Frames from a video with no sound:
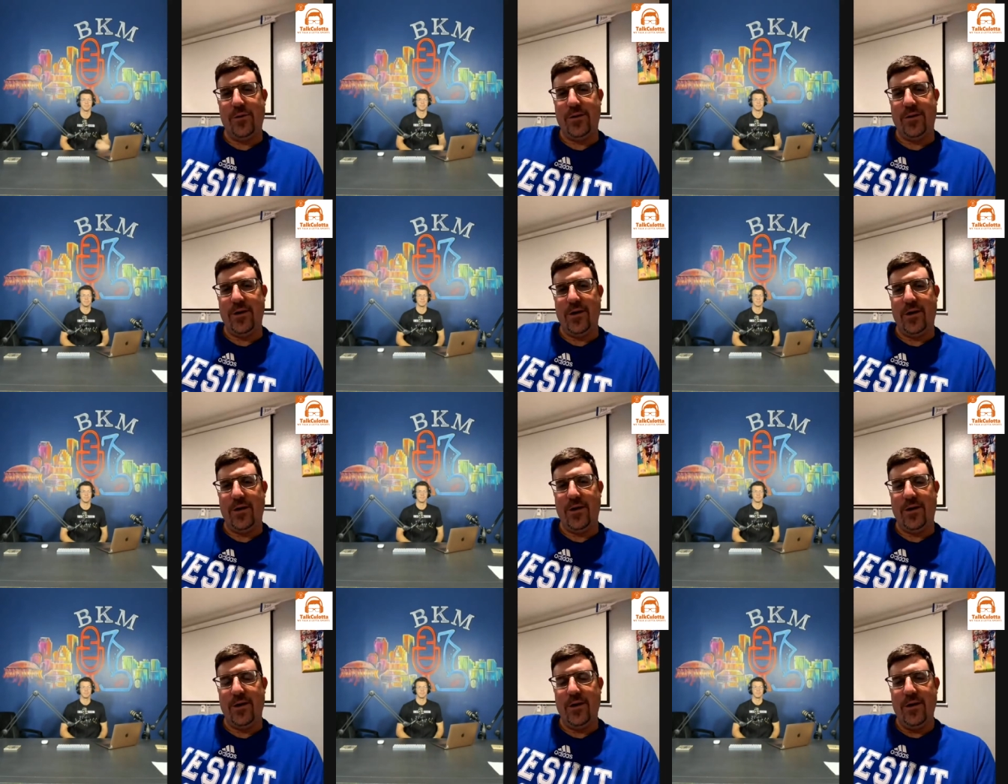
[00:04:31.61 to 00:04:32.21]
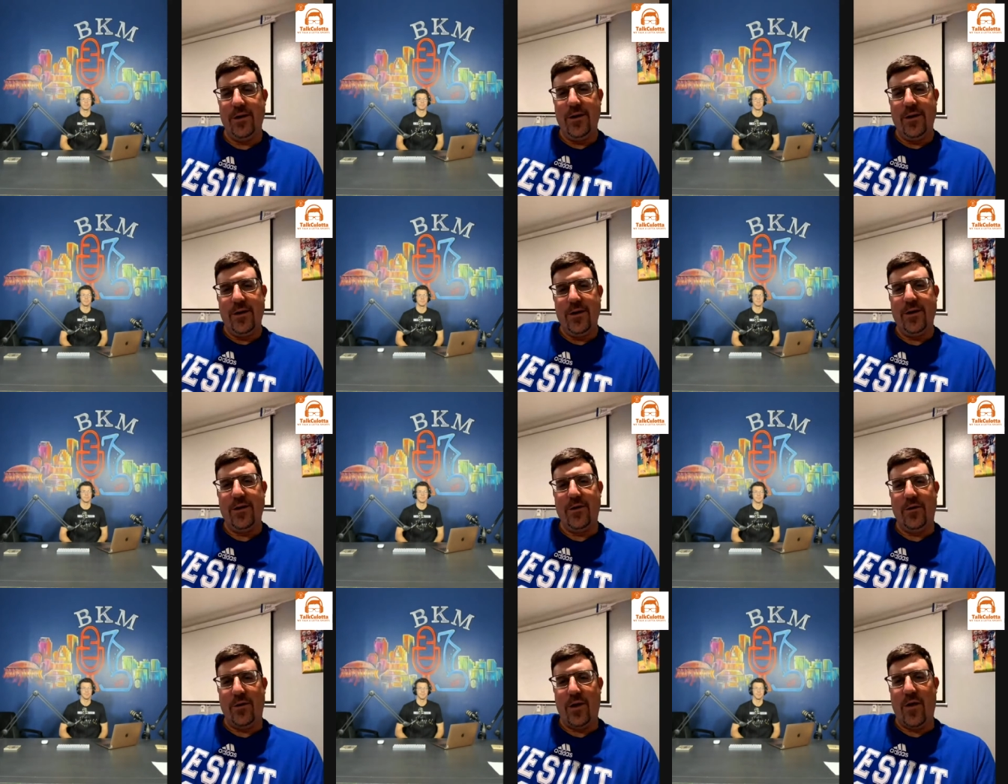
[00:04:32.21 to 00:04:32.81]
And uh,
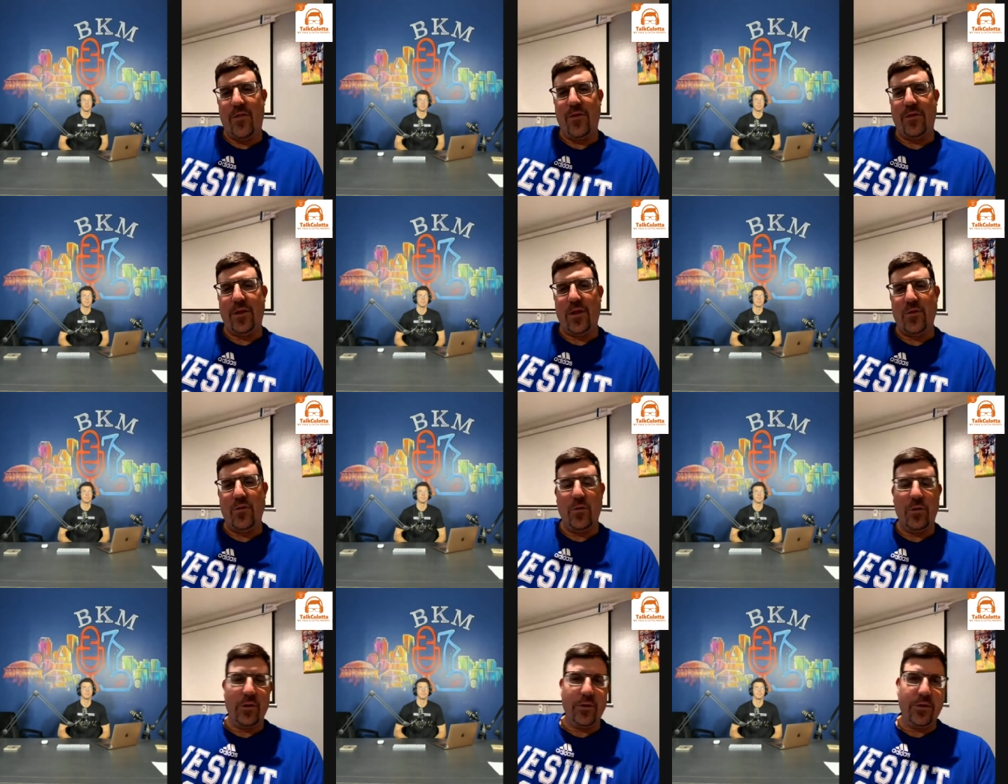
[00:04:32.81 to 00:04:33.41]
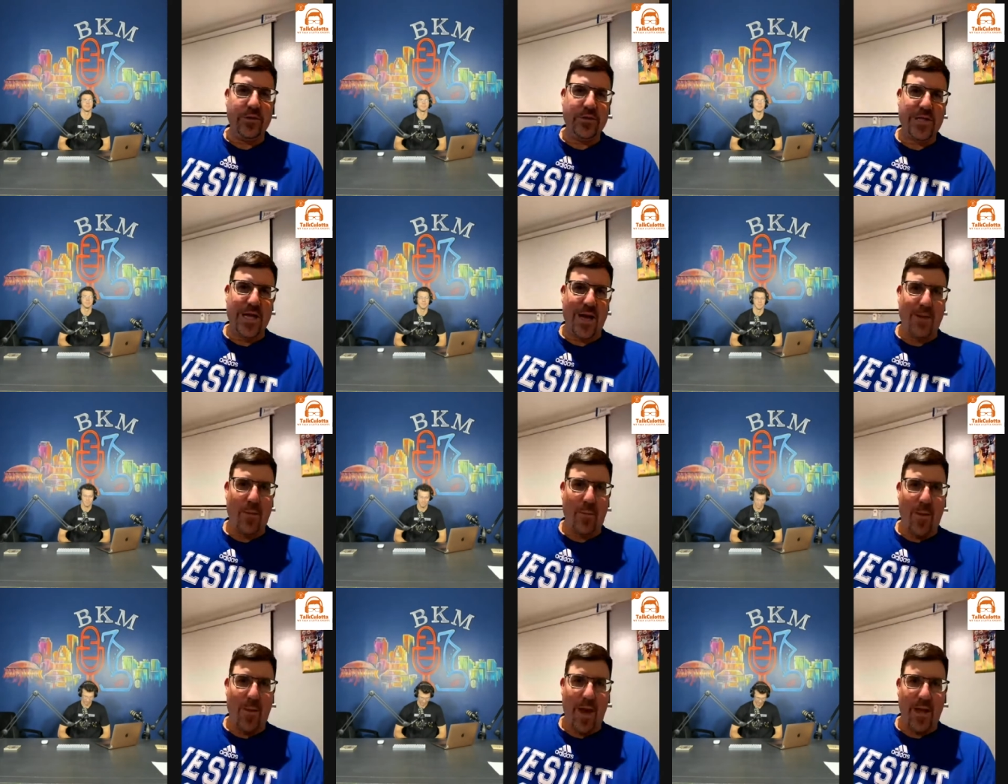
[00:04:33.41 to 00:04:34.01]
you know, I think they're doing a good
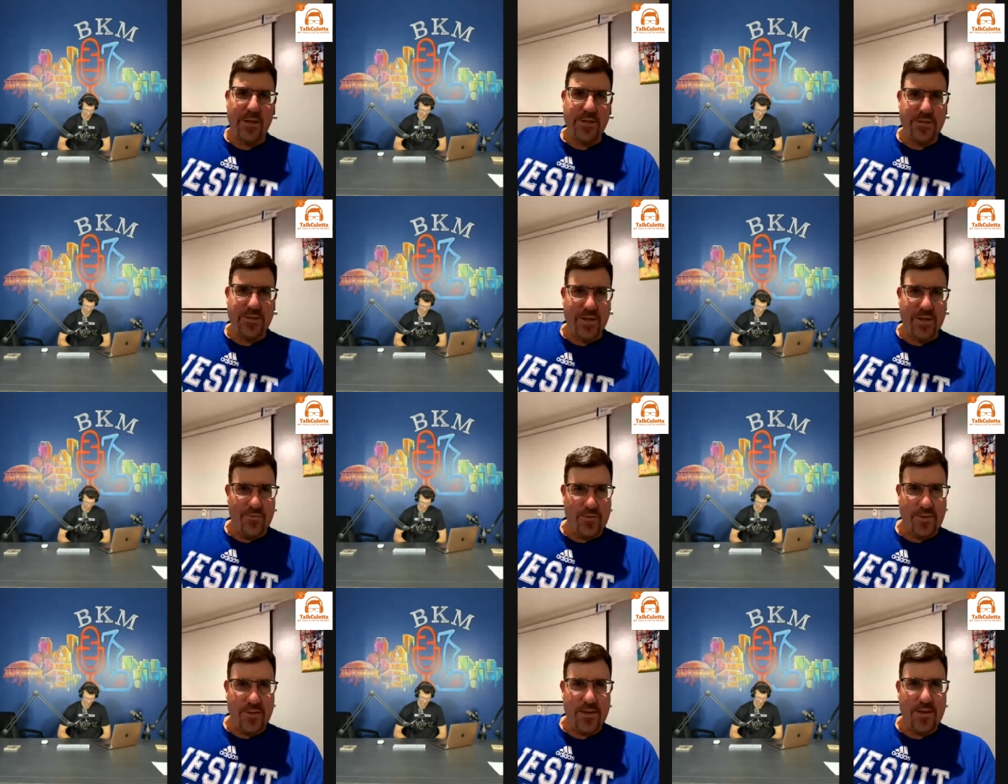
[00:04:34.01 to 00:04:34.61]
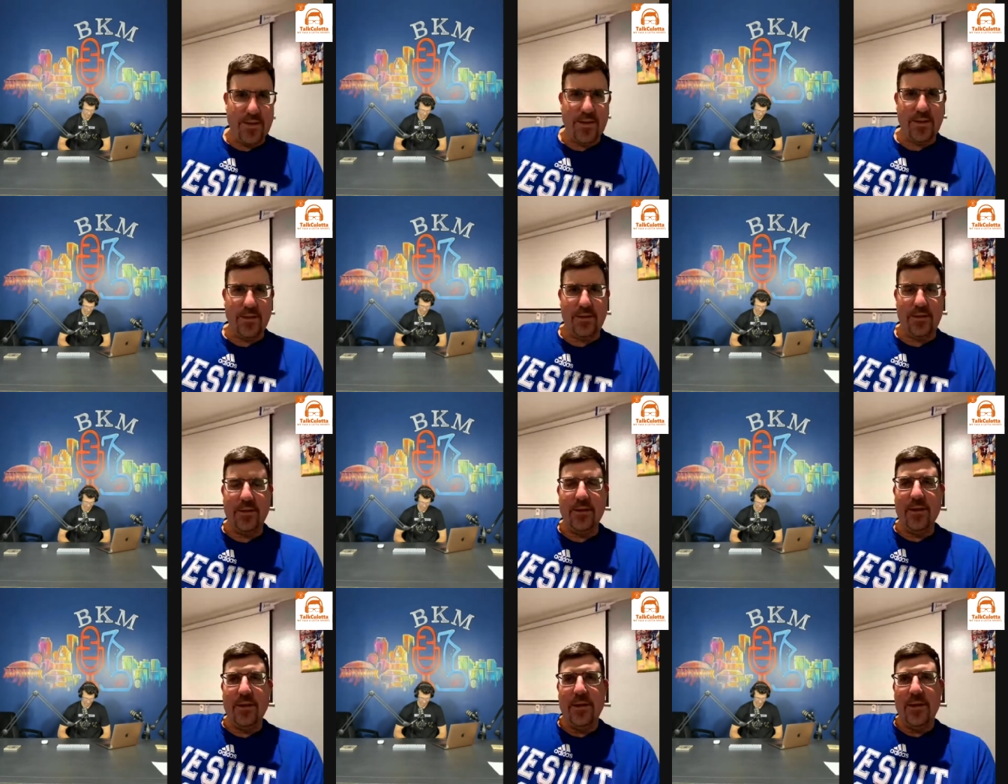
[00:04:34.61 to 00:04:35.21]
job of managing everything,
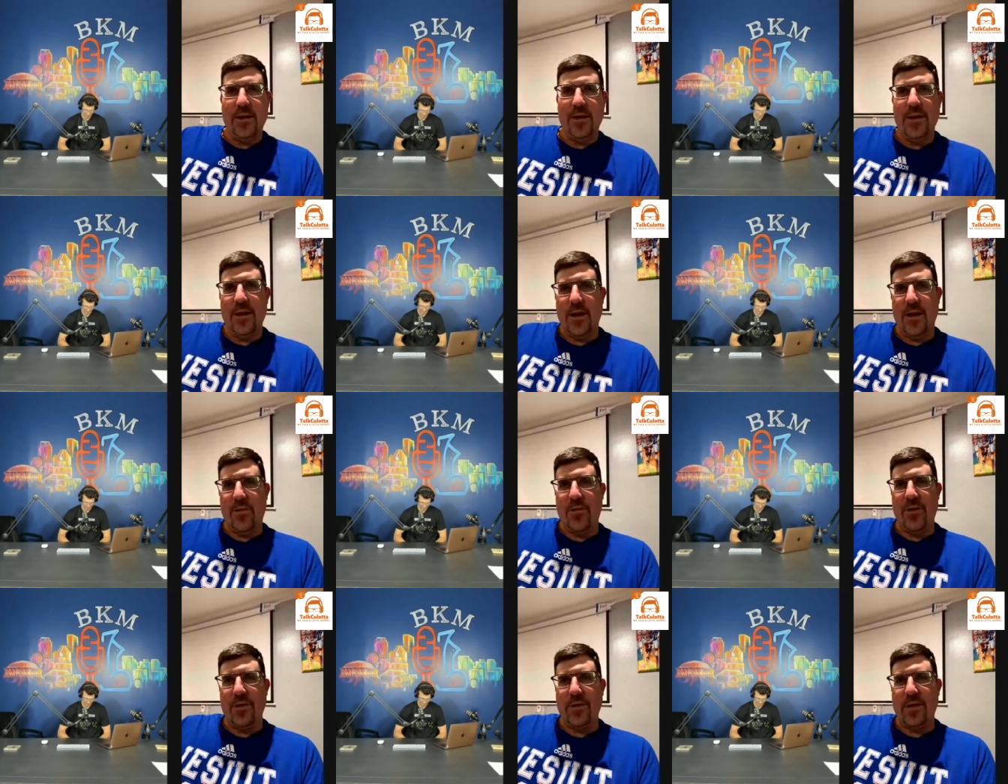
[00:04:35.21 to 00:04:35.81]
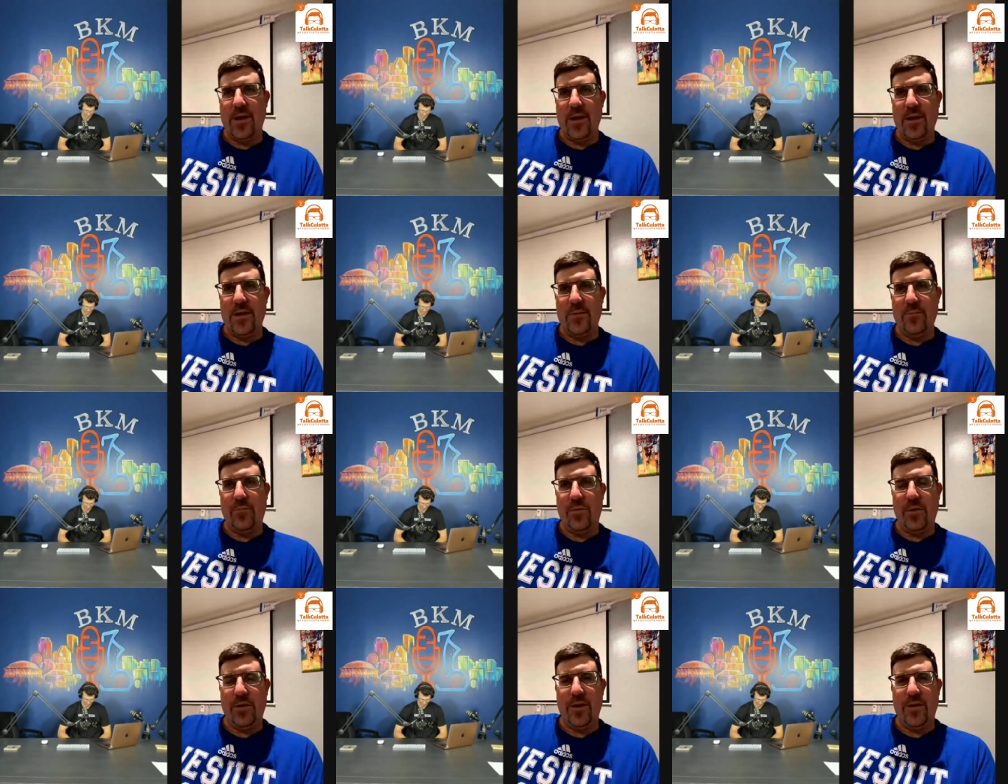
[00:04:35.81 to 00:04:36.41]
and and I think they
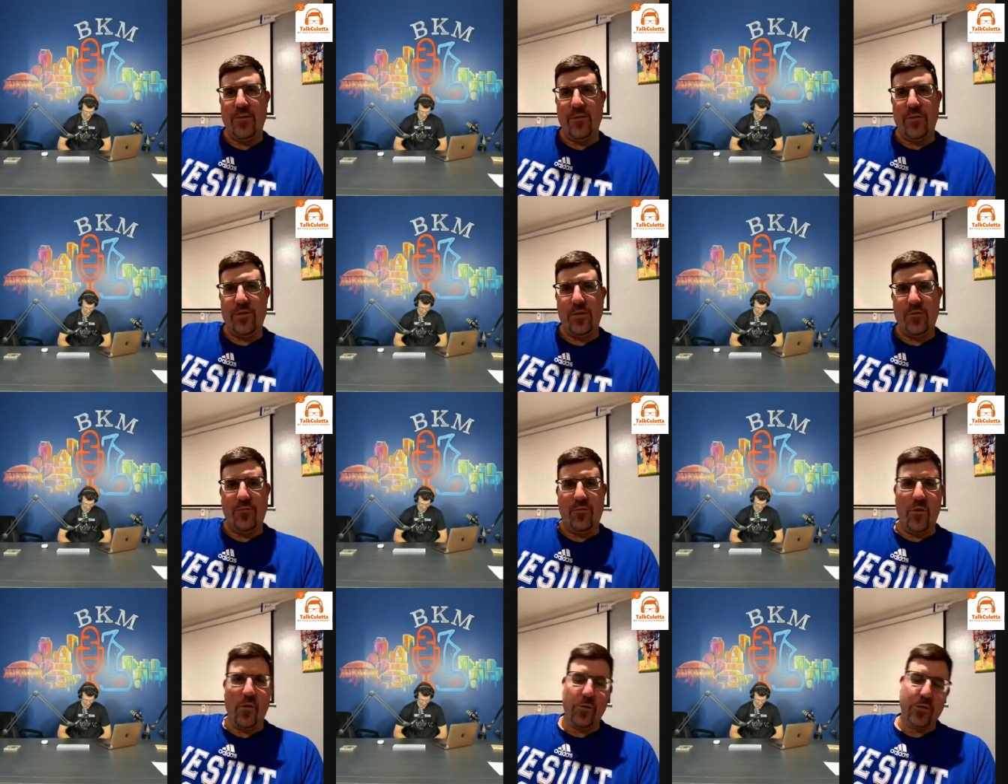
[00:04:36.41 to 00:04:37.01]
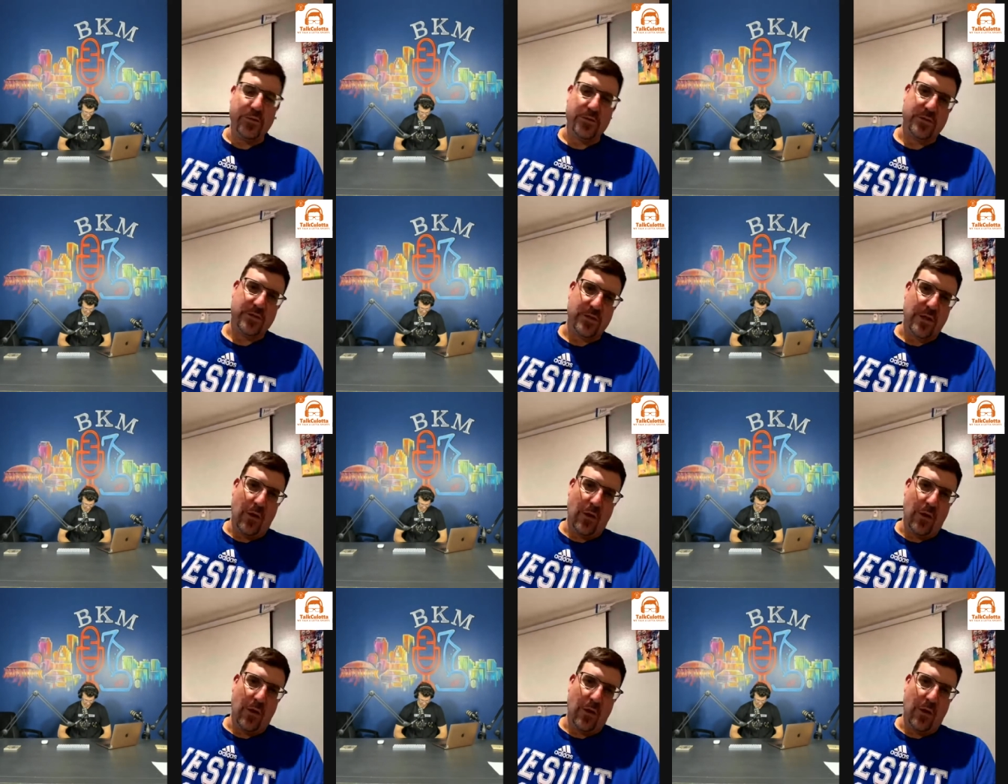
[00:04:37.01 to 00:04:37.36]
putting everything focused.